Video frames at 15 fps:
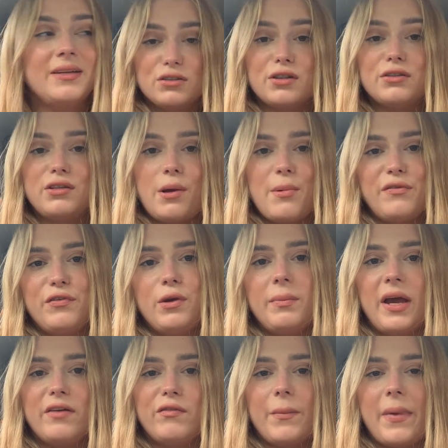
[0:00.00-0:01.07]
So some of you
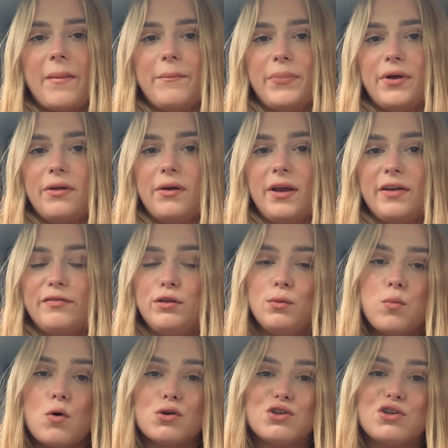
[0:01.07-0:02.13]
may remember if you
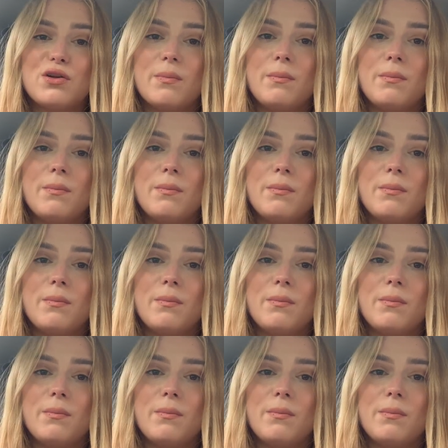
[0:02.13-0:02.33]
watched